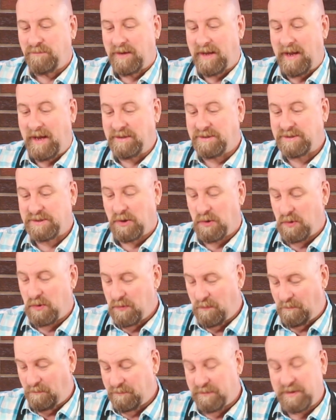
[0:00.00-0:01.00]
And so
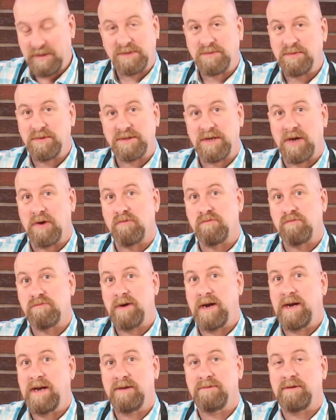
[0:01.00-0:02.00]
this was a
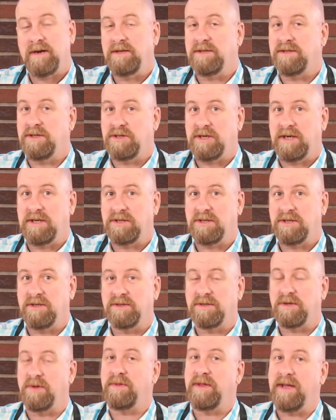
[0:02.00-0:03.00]
really great suggestion.
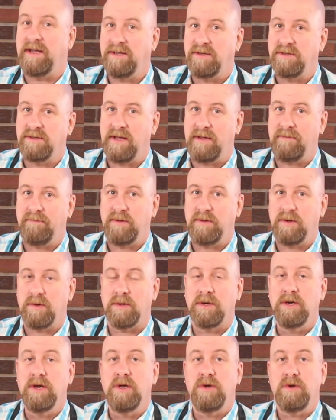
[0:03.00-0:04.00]
So thank you to that
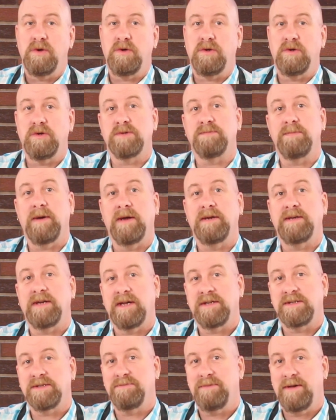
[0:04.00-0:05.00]
viewer who used my
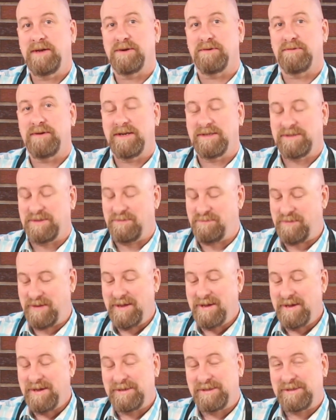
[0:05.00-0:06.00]
diced tomato recipe
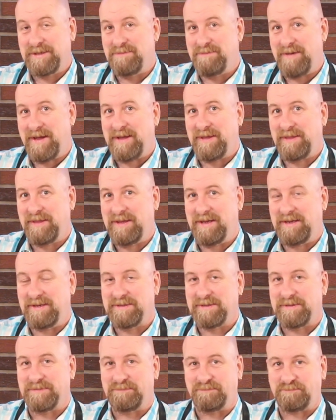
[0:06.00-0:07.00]
to make
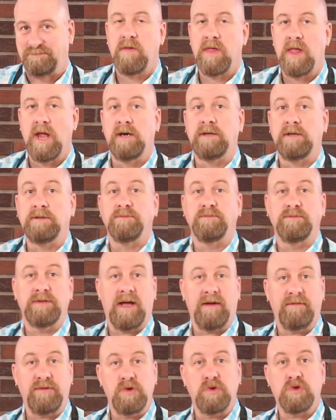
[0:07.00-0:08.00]
these.
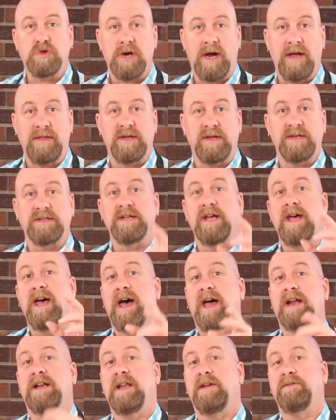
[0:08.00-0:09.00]
Now, if you try this,
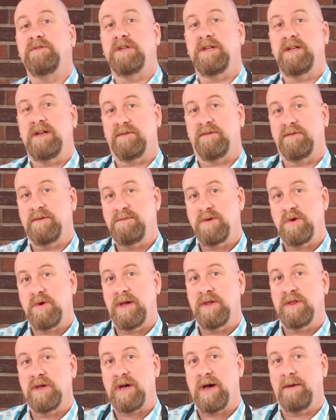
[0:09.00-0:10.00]
I'd love to hear from you
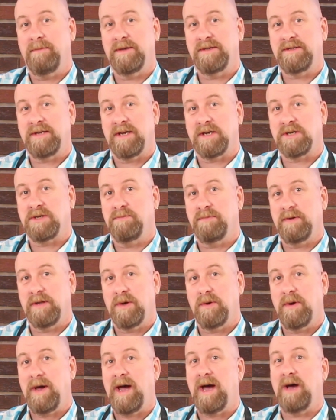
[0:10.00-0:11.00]
in the comment section
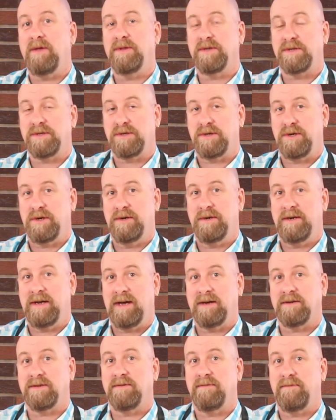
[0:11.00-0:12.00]
below how this turned
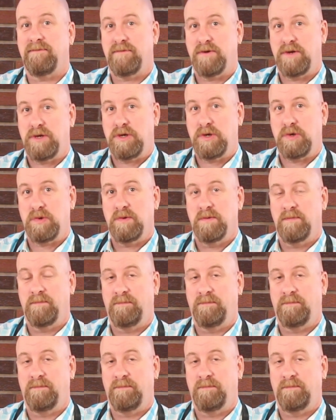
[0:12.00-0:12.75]
out for you.